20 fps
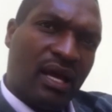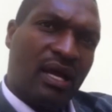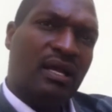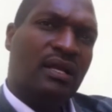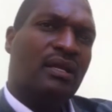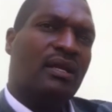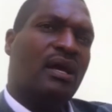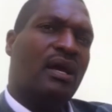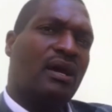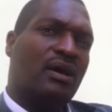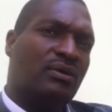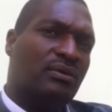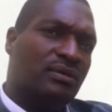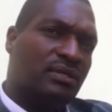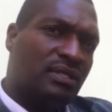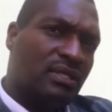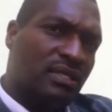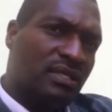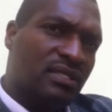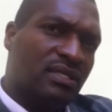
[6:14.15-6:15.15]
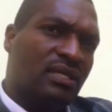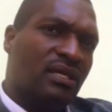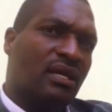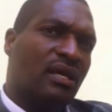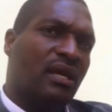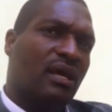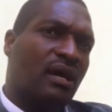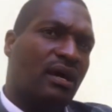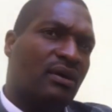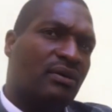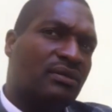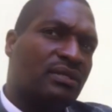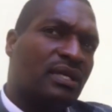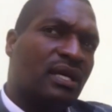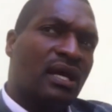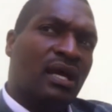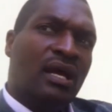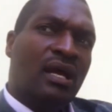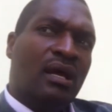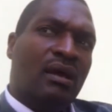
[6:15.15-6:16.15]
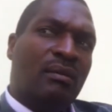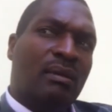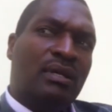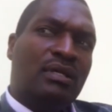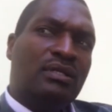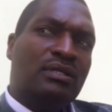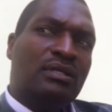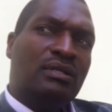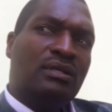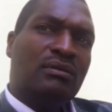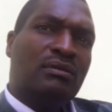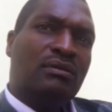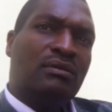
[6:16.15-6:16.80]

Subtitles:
and out, each year out. But